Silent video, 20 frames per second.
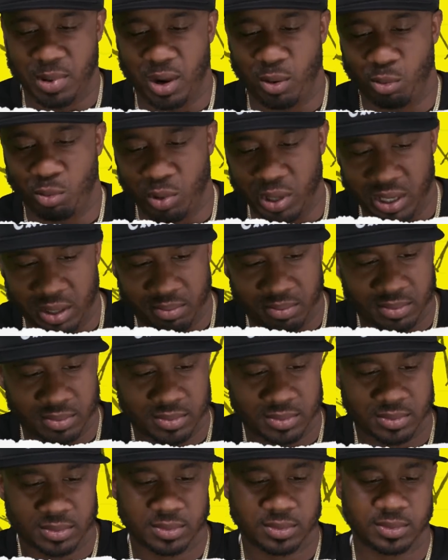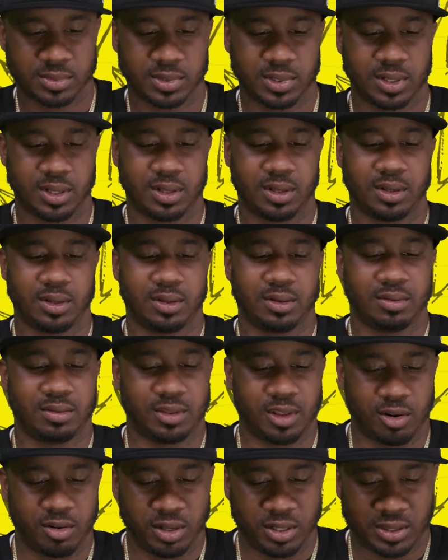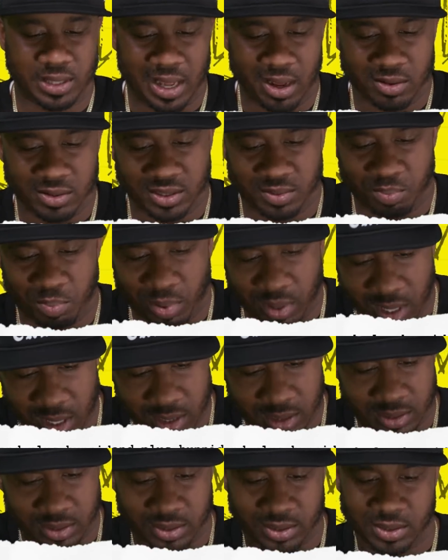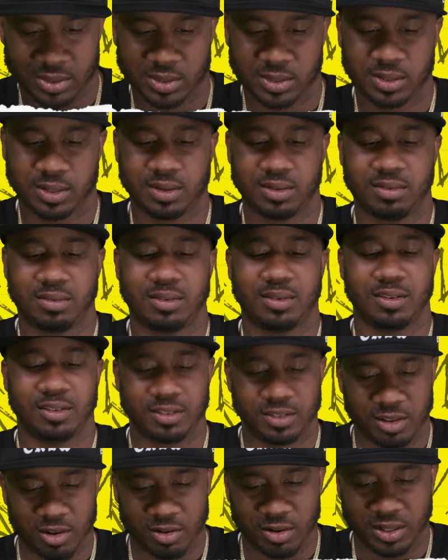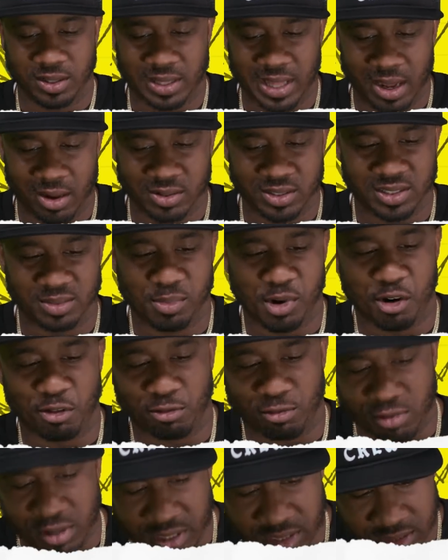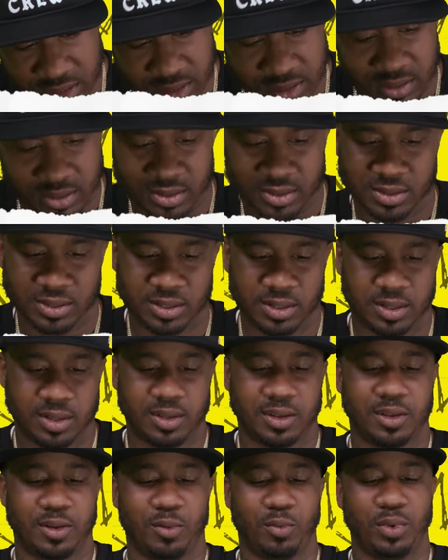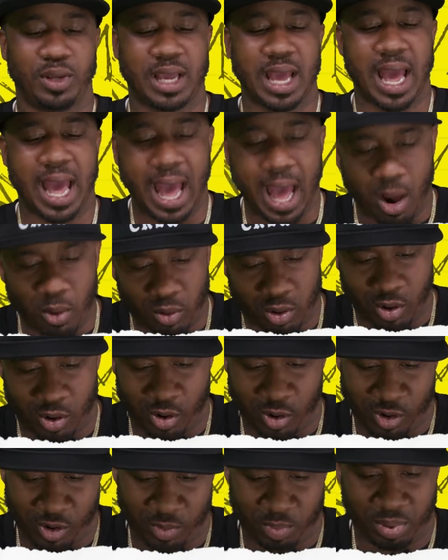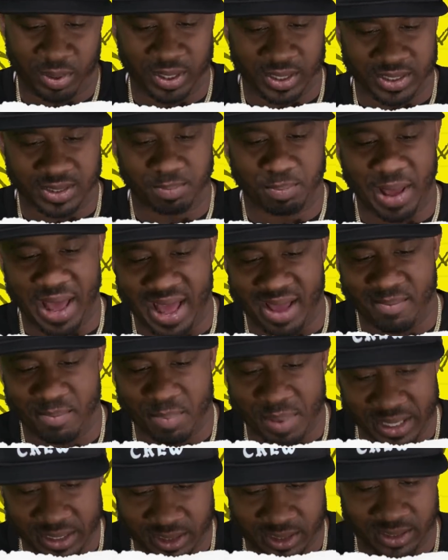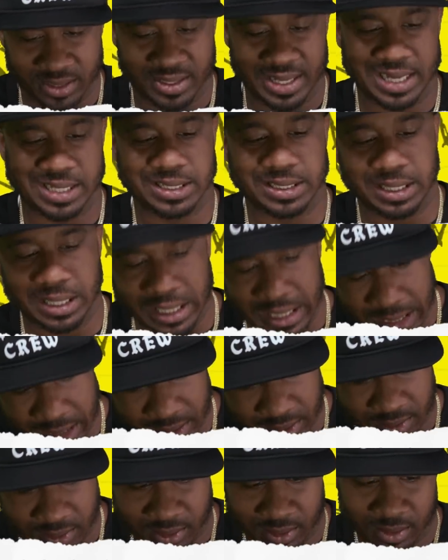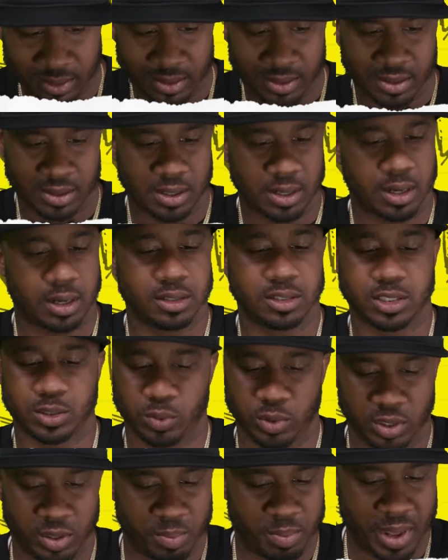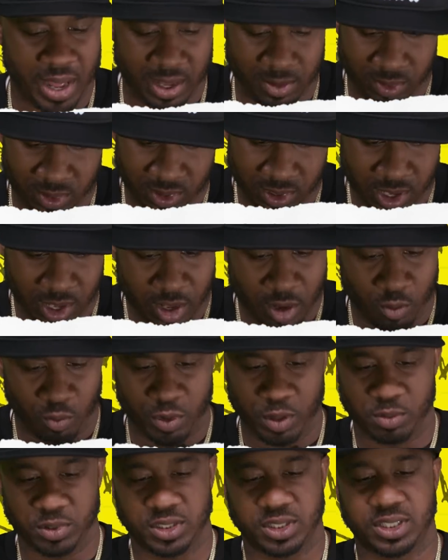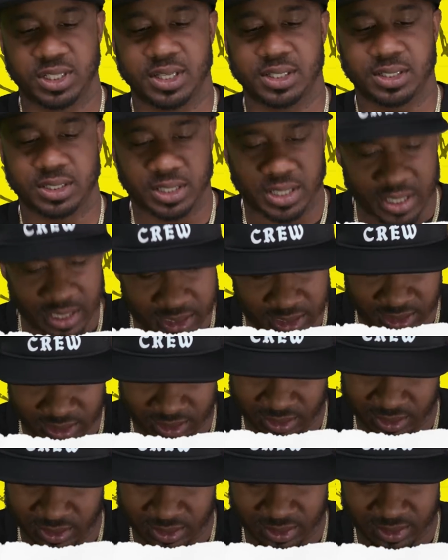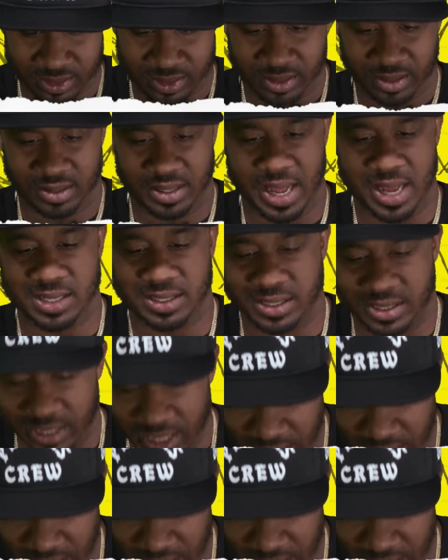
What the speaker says: my whip. 30,000 plus. 30,000 my wrist. We got alcohol plus bad that's lit. I swear, baby, we was just kissing. That's